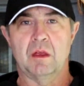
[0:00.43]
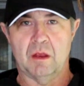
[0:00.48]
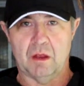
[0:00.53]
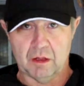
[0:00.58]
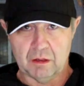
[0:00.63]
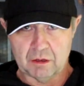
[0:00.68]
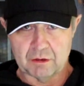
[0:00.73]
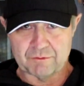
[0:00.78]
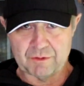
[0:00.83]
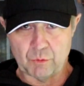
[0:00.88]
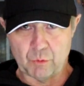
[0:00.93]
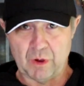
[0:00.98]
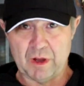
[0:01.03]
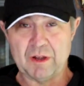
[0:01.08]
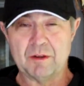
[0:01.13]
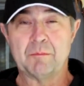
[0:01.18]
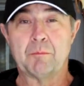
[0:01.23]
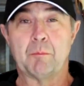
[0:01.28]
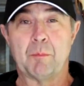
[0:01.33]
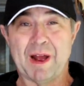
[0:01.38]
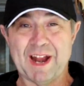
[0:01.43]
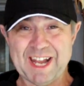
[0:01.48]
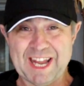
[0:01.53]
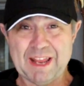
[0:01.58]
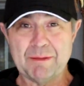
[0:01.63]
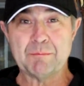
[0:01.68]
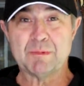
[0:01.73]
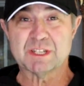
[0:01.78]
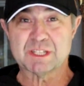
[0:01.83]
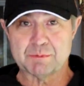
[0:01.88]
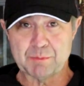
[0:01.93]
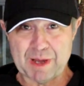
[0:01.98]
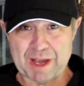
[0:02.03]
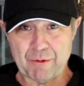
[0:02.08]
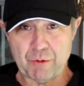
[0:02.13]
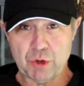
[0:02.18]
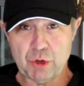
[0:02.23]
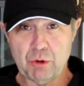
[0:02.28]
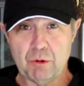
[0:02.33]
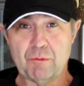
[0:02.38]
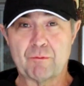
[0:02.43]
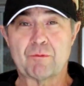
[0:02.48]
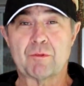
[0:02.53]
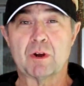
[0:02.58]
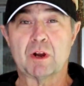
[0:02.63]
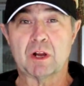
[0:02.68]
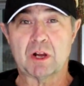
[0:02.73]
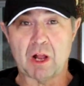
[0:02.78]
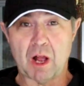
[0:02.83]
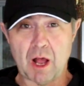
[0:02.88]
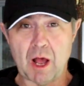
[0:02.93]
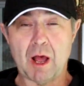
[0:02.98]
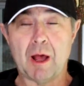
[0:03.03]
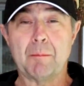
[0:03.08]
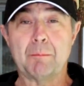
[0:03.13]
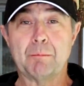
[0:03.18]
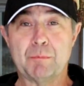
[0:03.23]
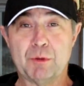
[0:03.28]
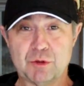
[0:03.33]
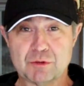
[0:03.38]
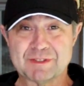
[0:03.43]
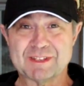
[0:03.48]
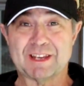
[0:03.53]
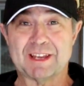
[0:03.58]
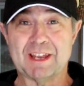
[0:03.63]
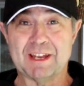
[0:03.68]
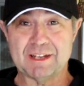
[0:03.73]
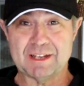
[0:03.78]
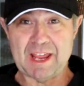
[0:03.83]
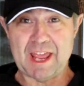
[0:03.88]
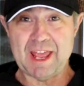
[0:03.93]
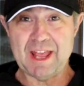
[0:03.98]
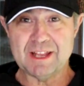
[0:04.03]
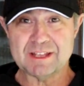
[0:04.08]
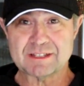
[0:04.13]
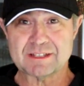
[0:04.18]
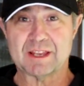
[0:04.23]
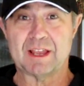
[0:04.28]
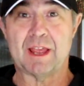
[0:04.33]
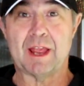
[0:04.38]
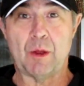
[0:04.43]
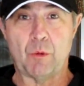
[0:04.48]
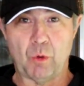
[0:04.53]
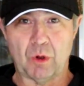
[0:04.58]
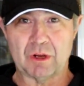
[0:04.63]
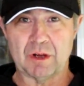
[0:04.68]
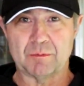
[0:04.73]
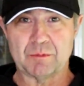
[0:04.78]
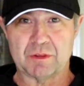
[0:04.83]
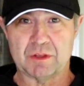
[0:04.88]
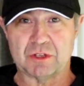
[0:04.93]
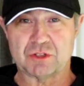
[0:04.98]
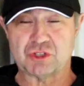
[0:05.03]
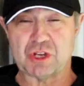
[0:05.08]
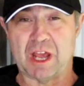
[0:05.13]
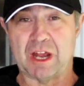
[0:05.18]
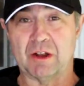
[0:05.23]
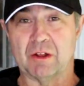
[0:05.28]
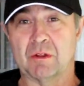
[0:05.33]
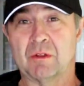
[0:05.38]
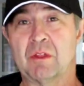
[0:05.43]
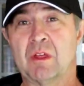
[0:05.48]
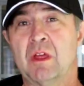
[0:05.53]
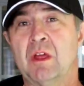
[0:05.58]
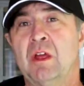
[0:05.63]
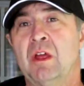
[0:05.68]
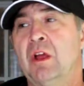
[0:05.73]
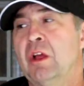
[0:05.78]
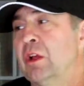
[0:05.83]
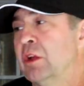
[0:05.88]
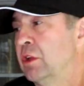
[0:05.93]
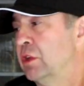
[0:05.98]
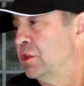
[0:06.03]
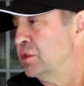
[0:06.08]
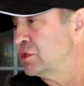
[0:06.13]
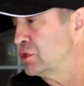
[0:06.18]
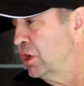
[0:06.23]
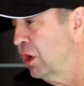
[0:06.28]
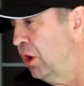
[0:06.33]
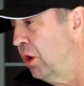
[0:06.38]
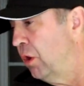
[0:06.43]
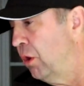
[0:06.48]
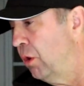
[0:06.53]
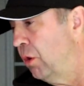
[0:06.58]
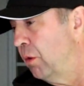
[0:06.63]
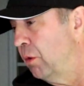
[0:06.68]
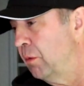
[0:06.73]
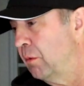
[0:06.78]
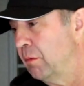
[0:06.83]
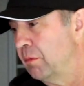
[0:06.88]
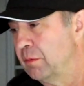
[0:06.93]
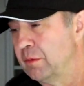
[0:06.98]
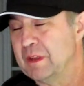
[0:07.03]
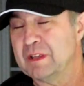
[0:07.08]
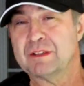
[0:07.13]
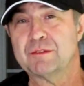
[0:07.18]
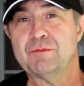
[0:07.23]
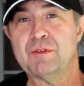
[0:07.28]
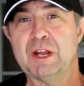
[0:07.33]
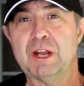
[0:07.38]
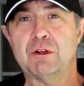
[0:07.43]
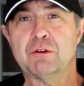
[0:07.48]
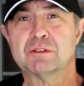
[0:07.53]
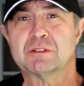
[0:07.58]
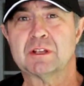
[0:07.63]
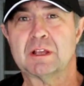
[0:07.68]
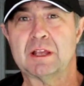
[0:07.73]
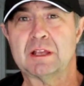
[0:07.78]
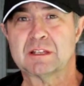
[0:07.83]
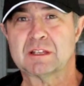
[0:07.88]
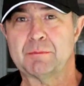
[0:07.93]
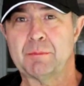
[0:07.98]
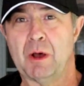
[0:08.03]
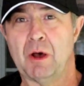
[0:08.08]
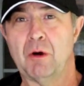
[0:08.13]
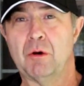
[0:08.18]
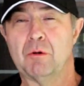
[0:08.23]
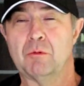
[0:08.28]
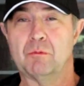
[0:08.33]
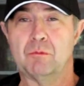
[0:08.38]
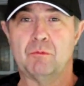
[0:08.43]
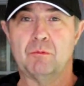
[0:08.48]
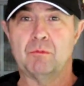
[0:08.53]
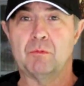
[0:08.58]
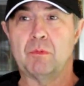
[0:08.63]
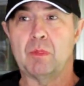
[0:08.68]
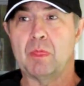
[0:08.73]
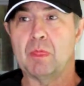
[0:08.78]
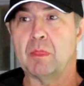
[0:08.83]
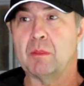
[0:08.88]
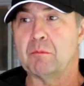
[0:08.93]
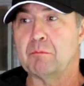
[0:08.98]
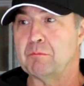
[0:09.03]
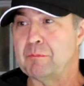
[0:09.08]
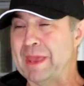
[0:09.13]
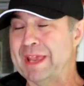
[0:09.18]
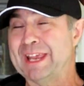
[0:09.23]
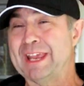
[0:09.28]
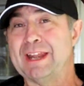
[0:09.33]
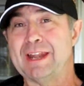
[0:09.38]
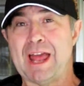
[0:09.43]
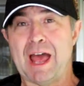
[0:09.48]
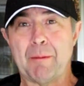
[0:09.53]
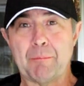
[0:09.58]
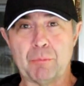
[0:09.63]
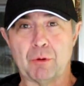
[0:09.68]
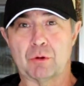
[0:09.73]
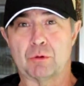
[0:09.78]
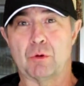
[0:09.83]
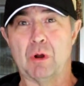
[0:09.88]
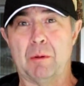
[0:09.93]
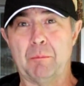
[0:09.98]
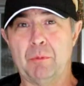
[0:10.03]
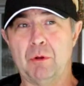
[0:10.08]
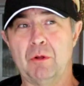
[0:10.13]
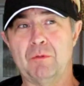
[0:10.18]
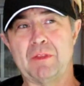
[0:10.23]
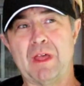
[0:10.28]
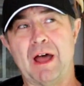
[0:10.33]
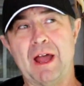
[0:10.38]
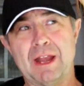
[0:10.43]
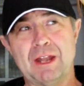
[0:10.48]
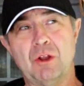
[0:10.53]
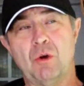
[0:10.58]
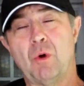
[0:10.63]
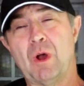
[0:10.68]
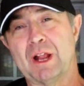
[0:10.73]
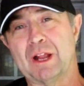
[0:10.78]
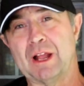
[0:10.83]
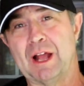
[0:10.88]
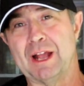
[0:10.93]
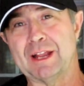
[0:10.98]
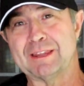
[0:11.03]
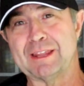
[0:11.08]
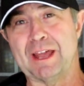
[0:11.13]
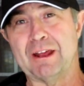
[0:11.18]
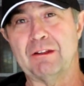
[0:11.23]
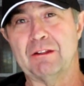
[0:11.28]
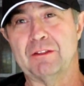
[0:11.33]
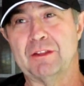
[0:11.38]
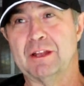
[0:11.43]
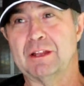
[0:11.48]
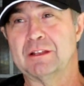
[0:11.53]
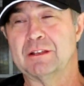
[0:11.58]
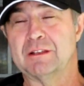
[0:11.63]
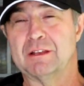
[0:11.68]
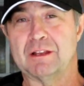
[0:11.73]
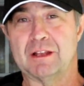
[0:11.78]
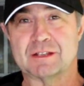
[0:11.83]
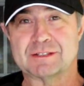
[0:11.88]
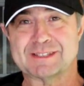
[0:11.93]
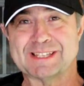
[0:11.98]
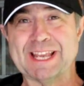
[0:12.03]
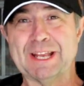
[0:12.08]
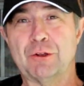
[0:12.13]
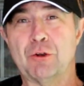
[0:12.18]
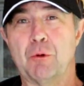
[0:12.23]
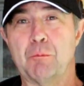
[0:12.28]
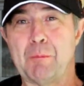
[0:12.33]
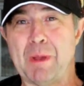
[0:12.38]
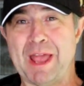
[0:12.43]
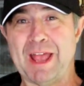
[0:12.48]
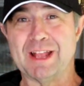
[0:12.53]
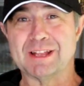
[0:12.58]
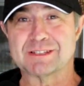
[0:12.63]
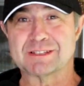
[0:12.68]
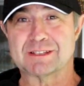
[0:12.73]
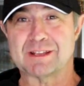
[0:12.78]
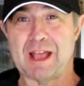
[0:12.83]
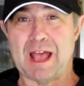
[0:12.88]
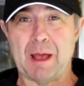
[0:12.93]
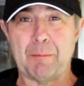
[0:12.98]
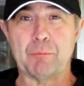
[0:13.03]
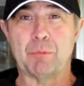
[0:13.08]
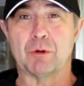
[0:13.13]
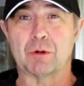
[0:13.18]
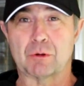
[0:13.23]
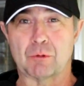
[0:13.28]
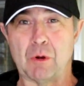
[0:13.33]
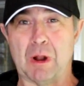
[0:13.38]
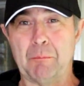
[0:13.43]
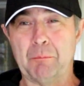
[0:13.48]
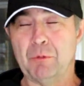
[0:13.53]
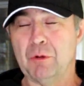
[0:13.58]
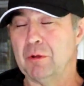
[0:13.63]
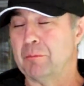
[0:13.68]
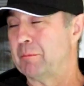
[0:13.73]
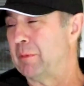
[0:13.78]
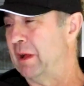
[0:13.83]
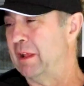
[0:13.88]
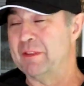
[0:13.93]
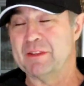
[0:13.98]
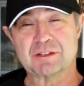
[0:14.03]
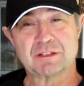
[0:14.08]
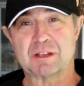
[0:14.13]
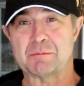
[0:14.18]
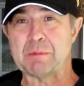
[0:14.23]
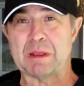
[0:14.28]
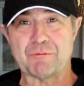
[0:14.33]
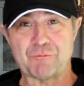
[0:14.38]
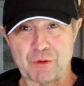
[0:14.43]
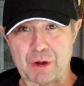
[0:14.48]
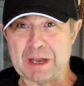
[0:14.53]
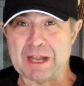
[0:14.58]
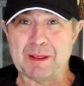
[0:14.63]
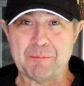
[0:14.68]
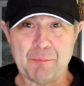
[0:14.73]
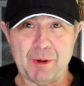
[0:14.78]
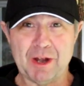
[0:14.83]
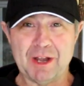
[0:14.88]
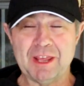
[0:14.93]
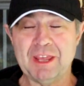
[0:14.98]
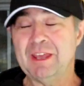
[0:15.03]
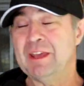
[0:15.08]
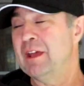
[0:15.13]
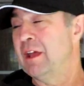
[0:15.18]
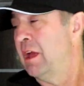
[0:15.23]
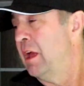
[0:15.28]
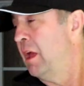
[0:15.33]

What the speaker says: Hello everyone, my name is Mario for Ka Music and Dance, and welcome to the channel. So this video is about making apple crumble. Now I know I titled it a single man's apple crumble, but this could be for anybody.